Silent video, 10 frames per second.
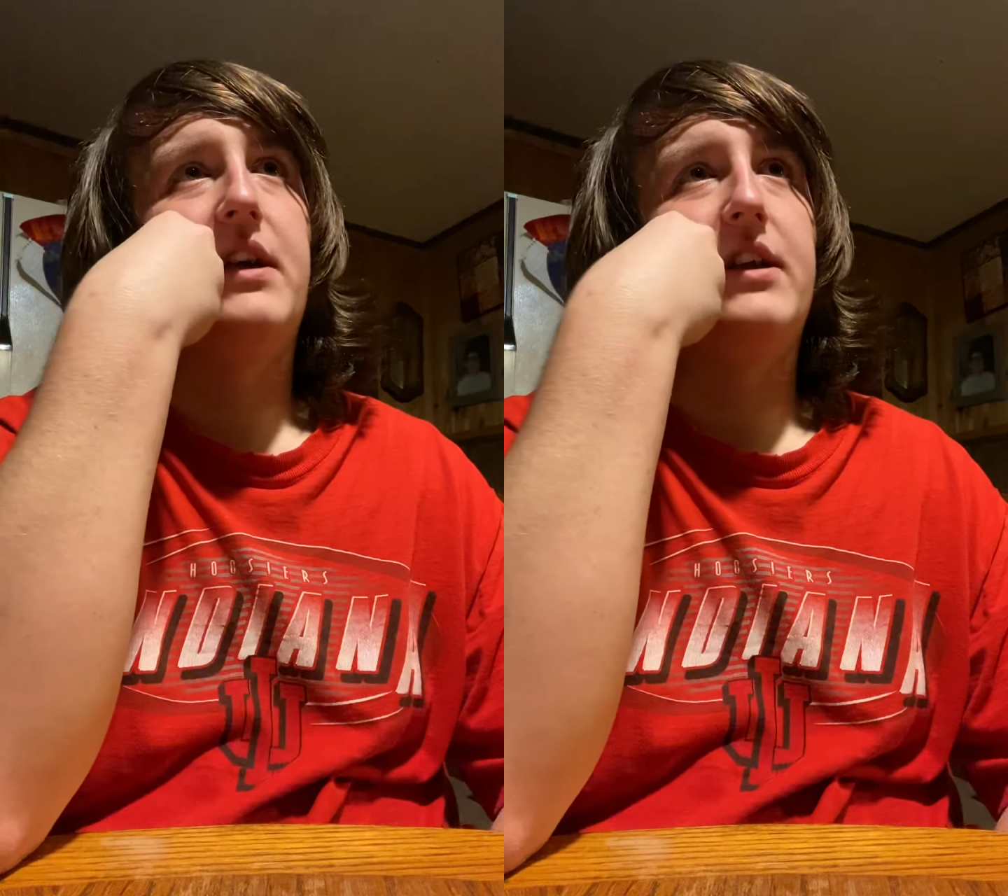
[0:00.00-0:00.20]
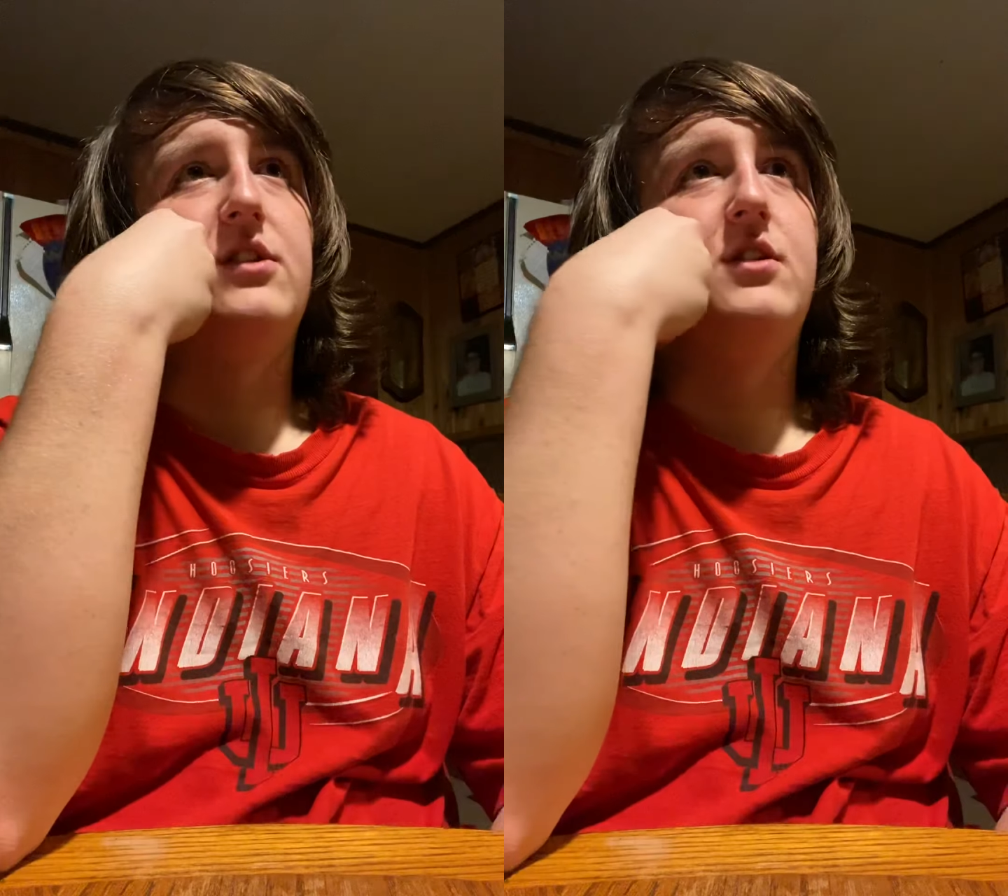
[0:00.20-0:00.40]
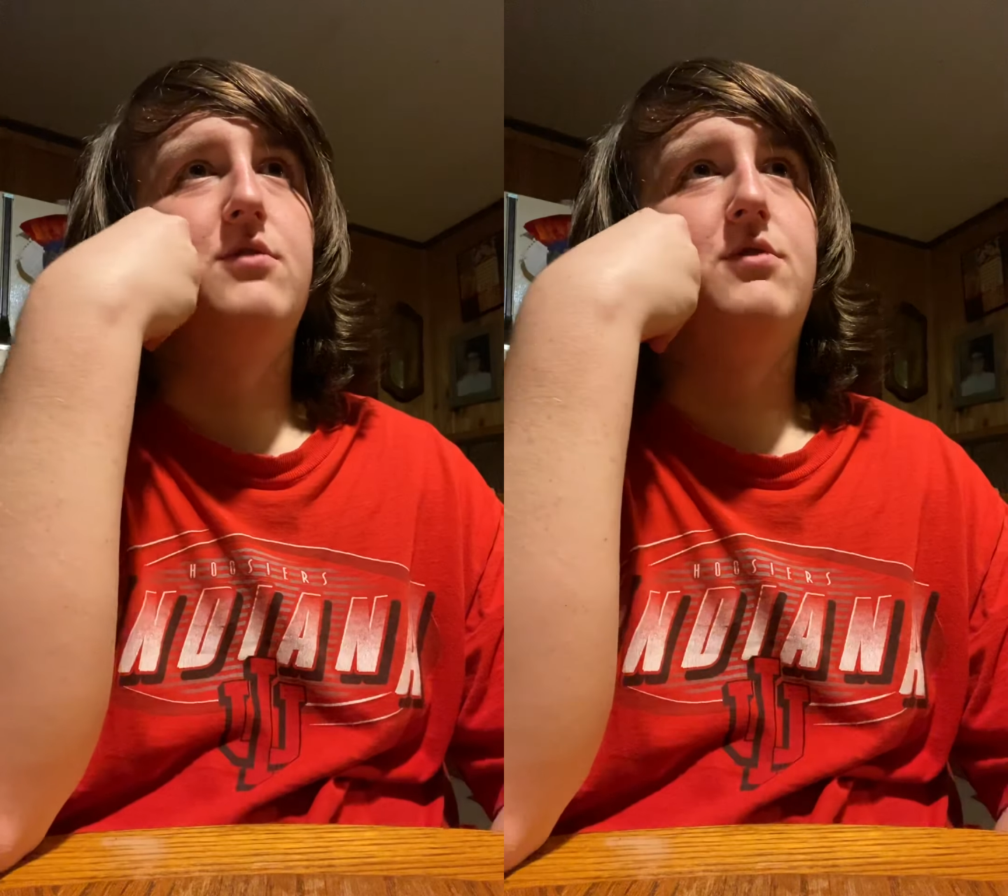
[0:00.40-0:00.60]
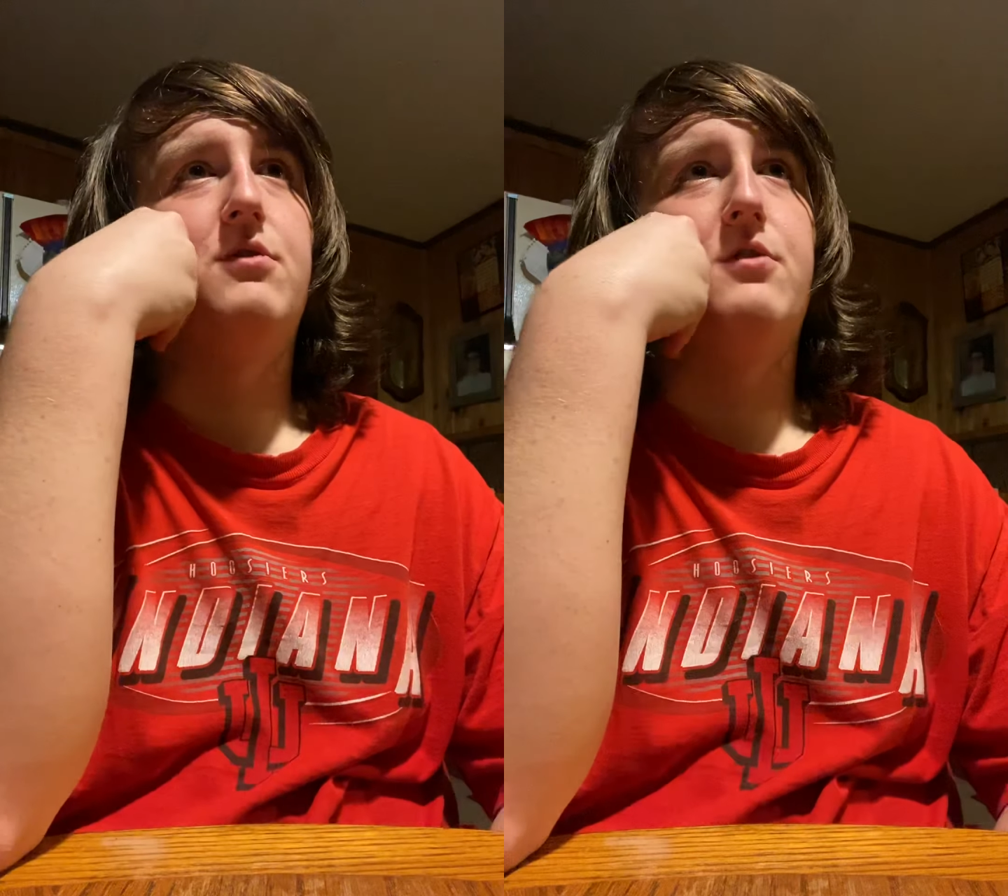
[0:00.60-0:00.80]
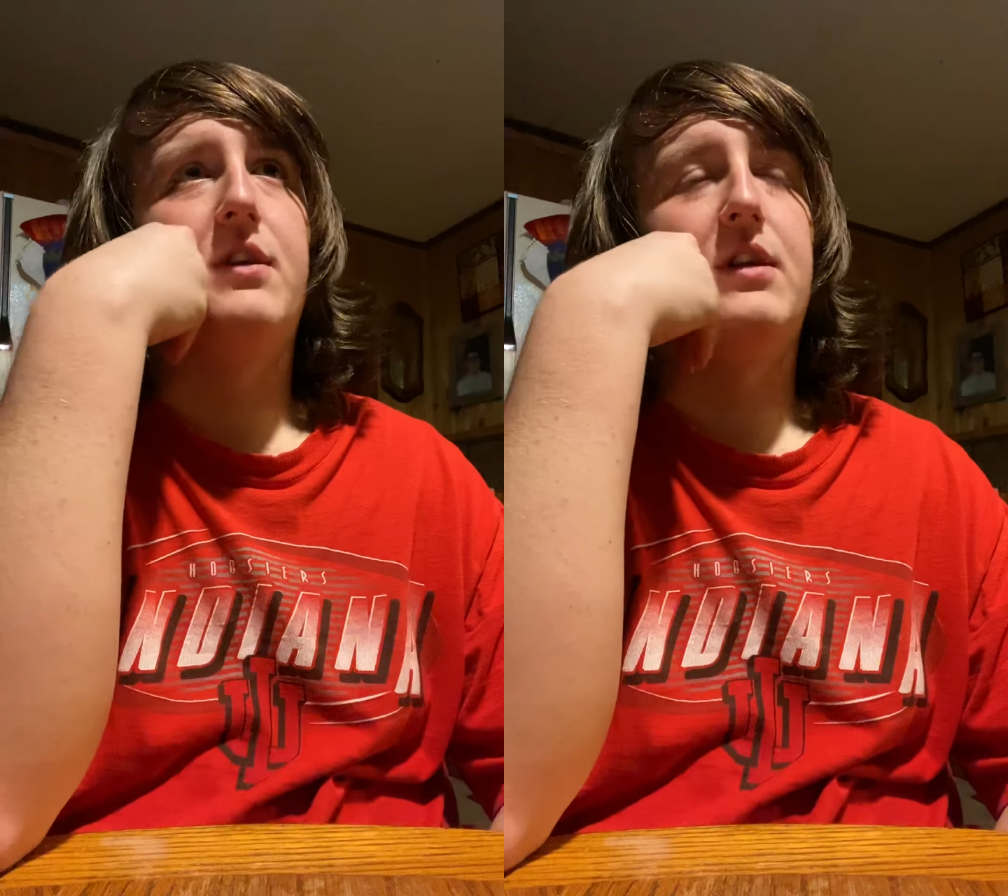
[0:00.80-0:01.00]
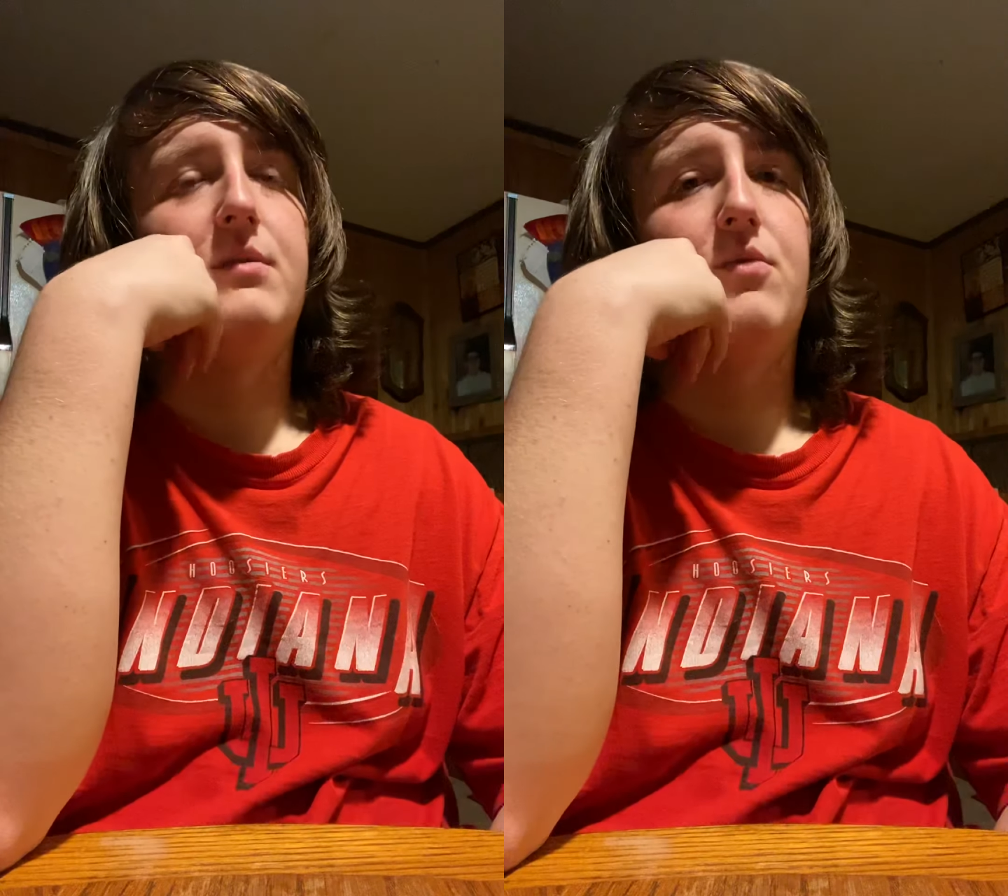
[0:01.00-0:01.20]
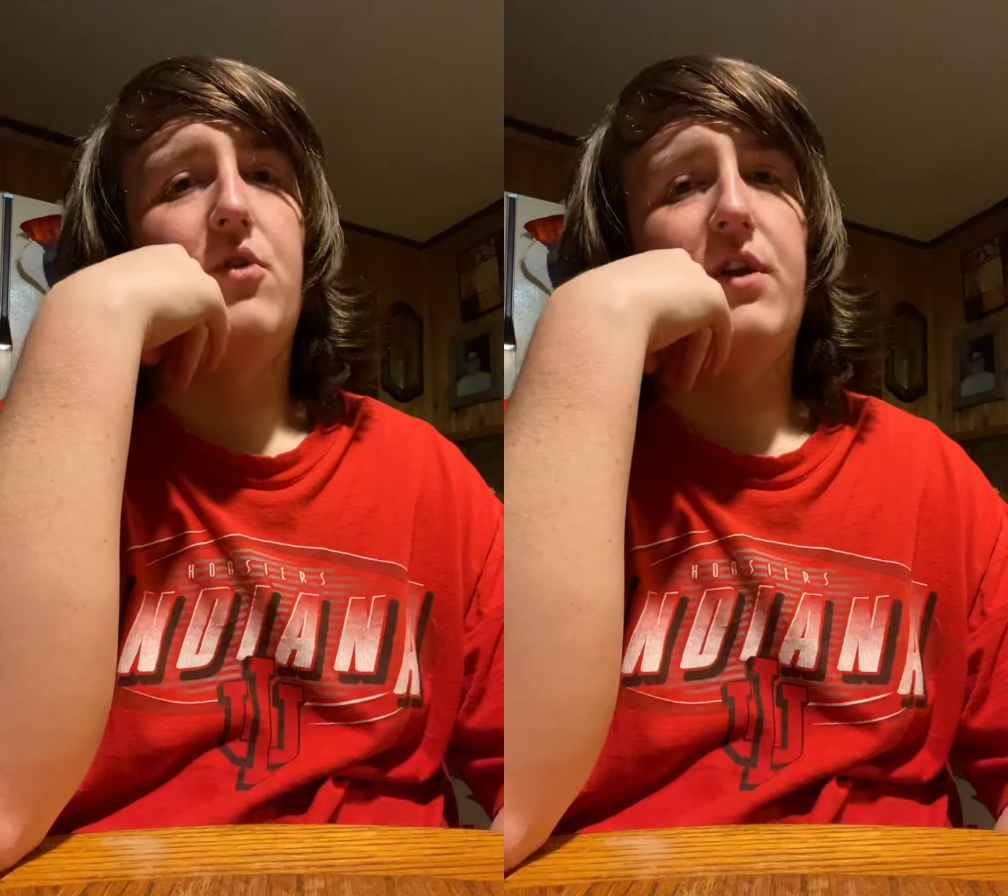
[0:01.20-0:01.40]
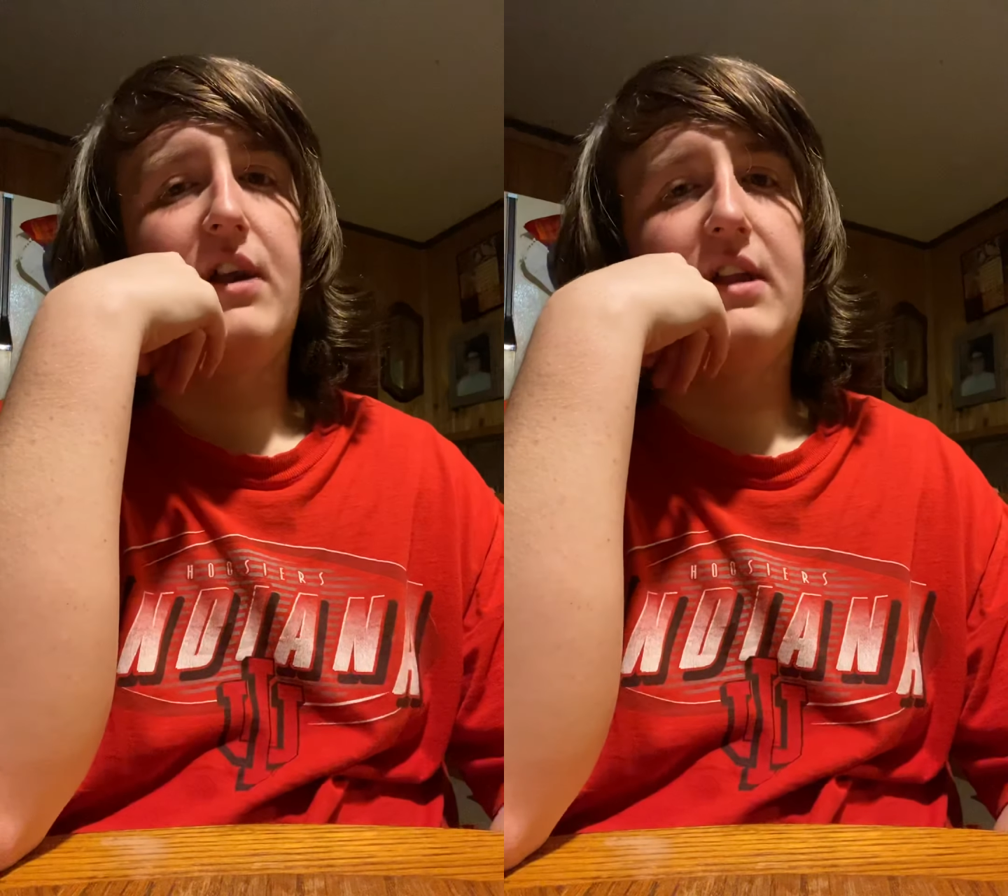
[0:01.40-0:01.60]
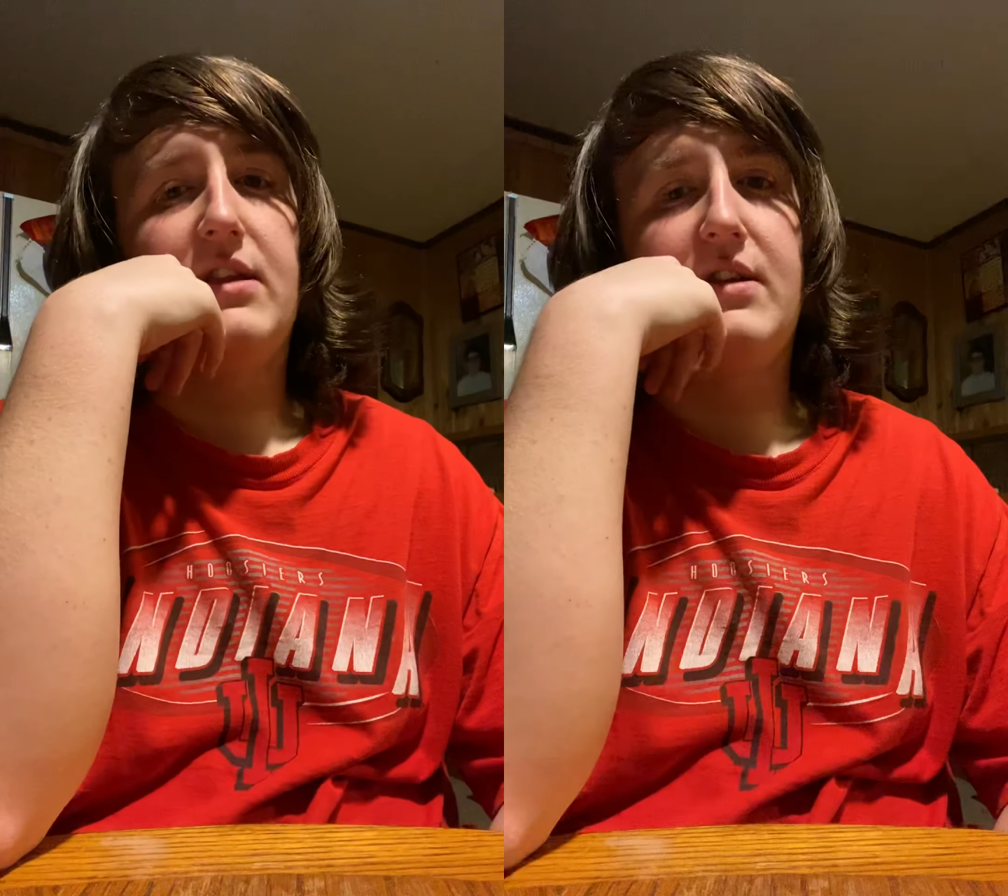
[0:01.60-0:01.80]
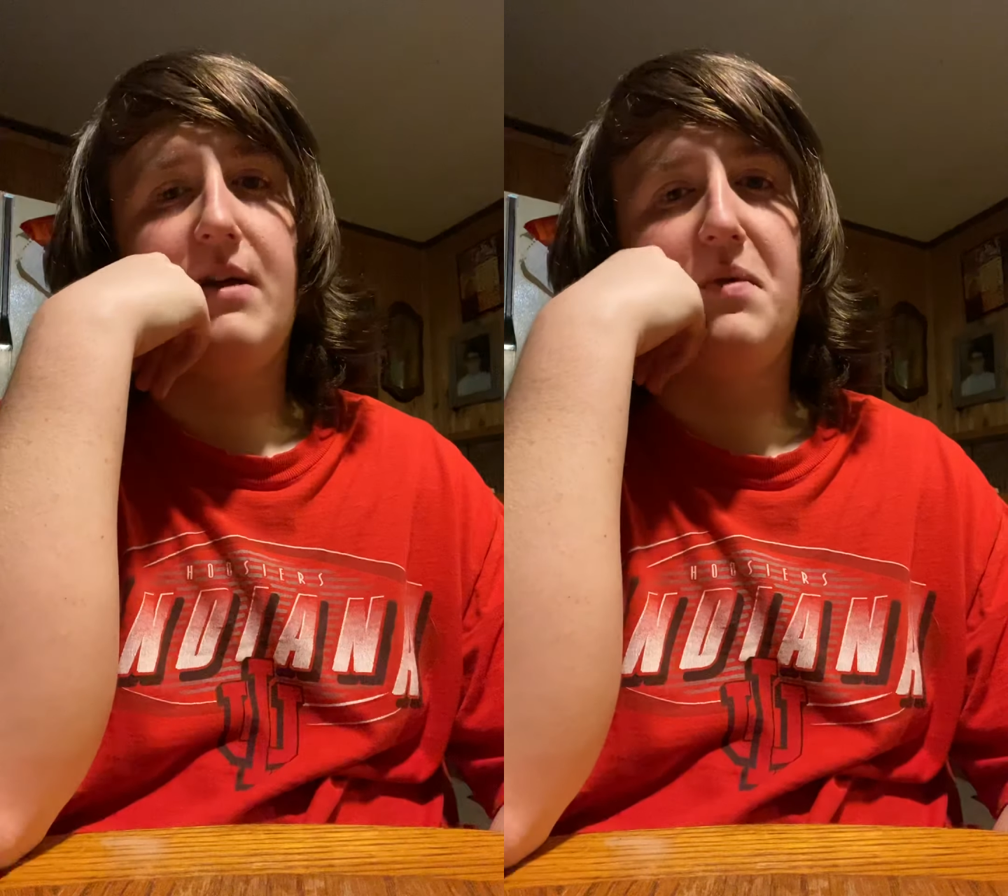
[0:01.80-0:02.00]
Like 2:30 in the morning at
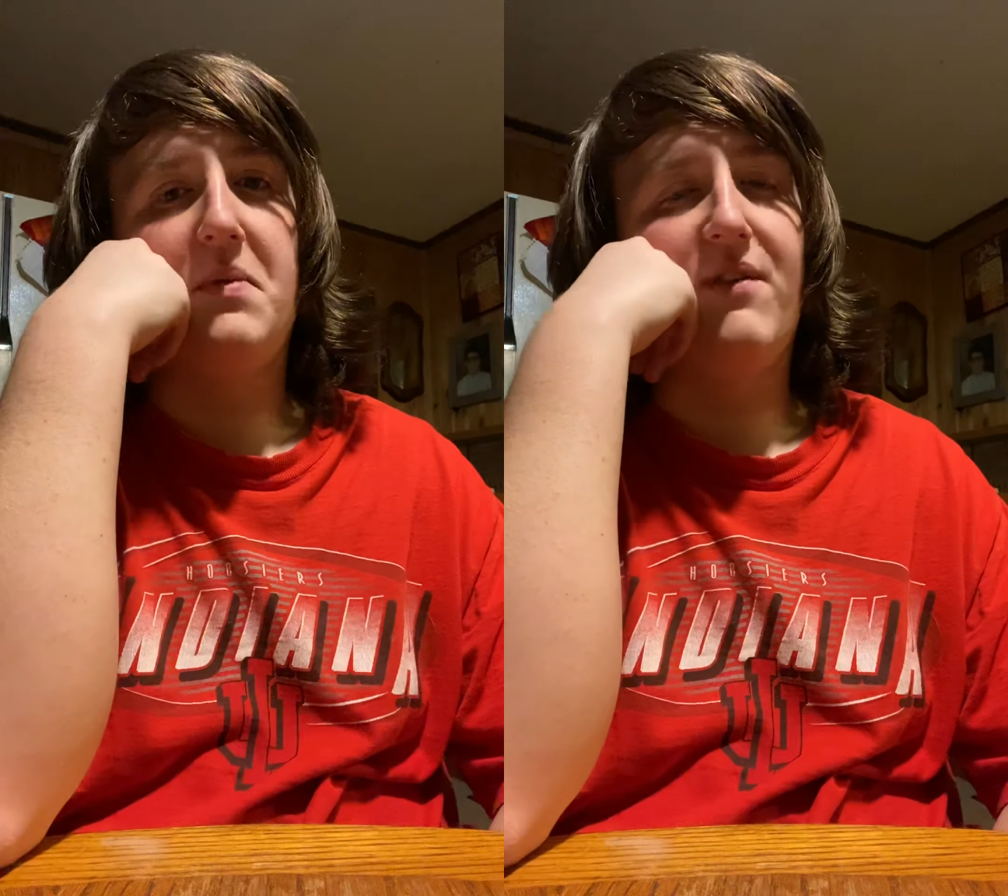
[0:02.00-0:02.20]
the time of